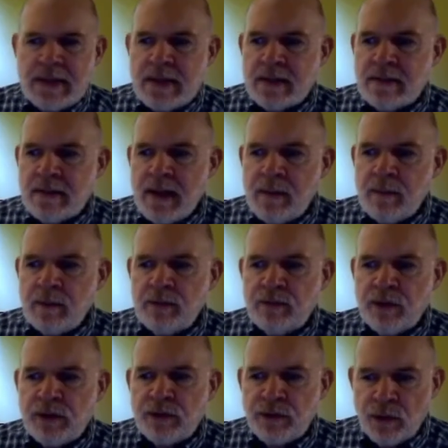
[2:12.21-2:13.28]
can damage
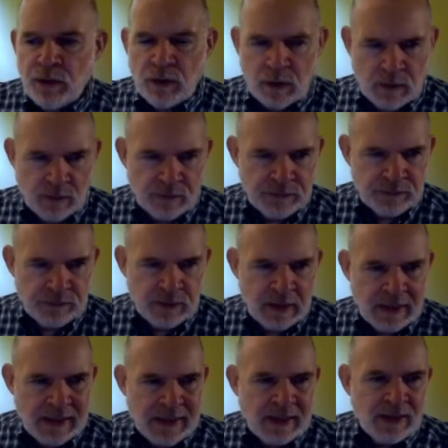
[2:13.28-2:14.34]
the nerves.
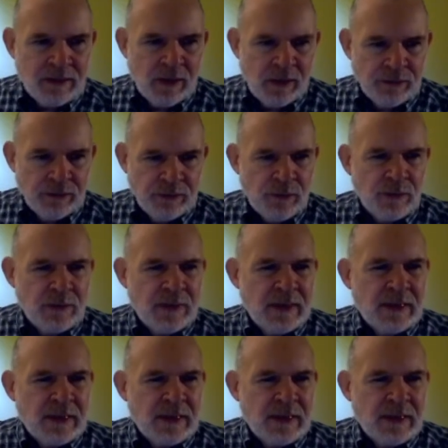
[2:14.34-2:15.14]
It can also